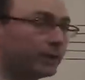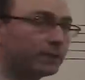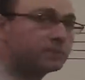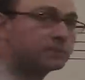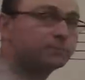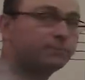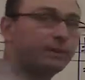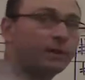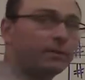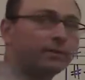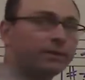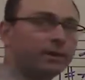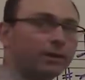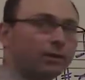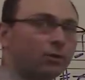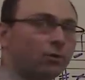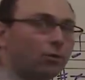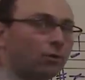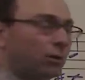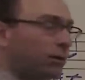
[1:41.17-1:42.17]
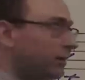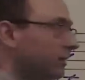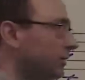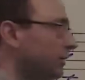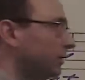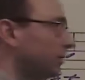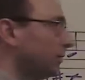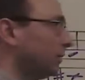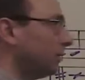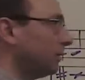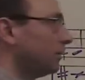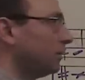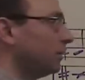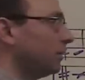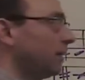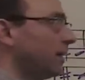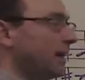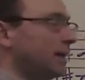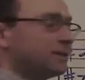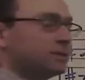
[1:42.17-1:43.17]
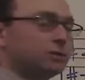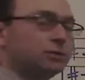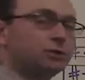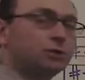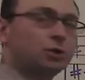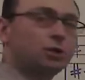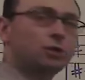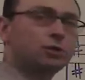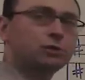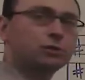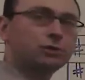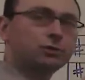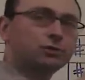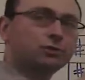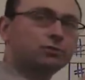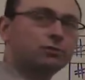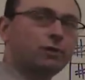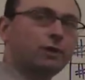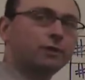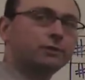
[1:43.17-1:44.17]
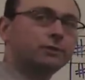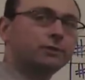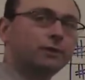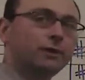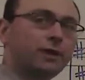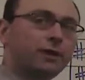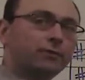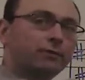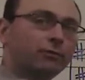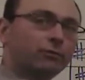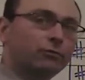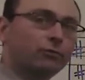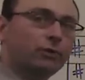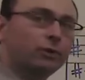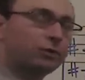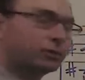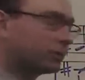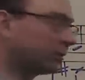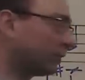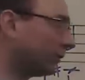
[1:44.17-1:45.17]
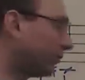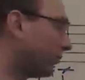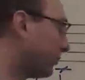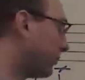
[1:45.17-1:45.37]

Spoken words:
I spell that chord as a tertial structure, as a structure of